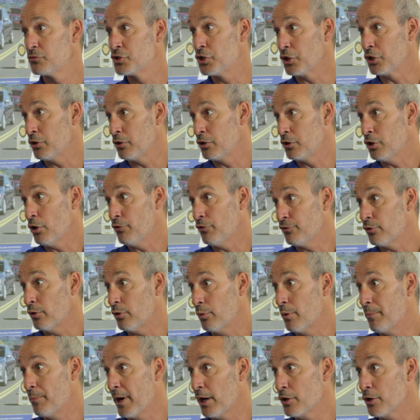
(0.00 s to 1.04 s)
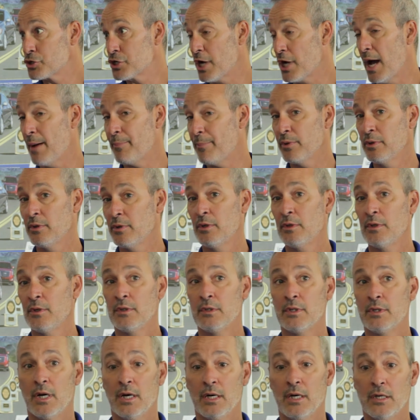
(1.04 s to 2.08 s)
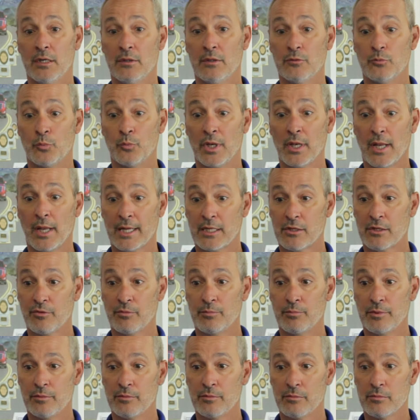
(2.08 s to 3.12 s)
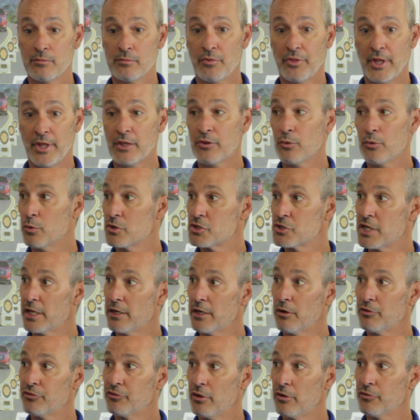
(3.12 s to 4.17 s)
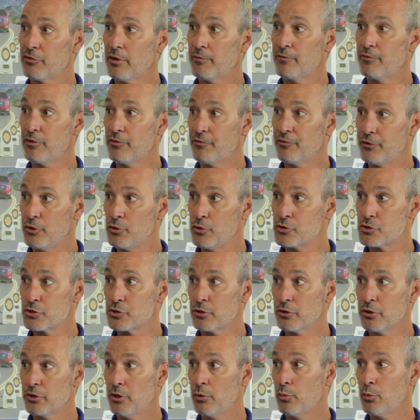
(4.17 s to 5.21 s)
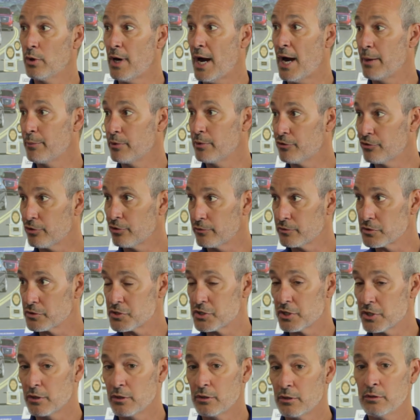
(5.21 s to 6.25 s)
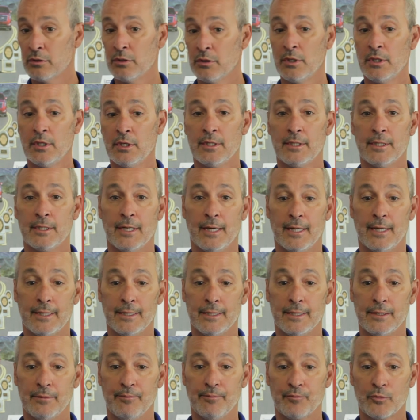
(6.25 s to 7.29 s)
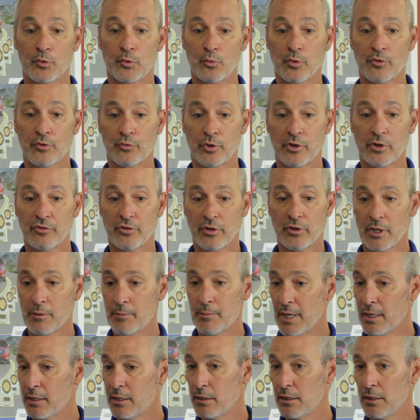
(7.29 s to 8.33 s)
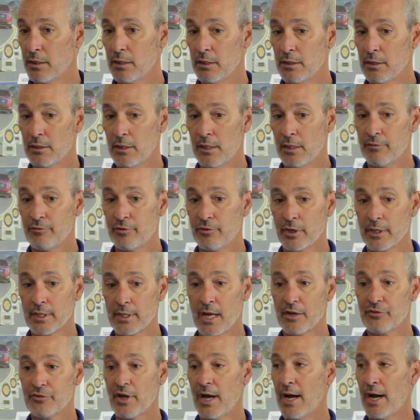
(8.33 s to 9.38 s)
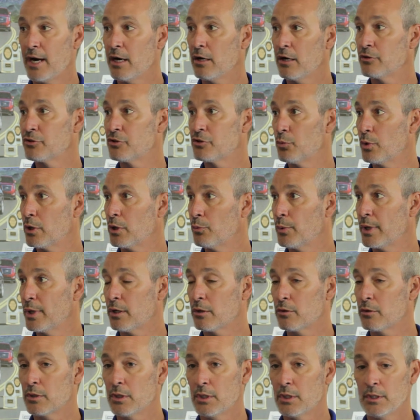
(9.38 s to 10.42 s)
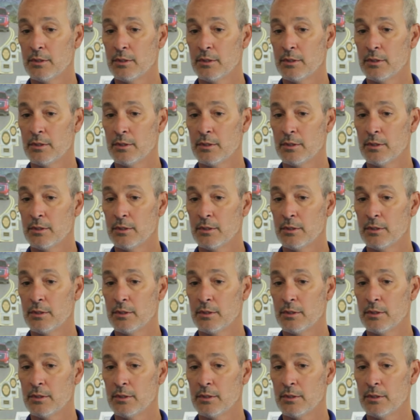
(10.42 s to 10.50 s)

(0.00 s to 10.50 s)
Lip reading: for a repair shop. We like to think that we're setting ourselves up for the future. We're a hybrid service center. We've recently made a very nice hire to where we can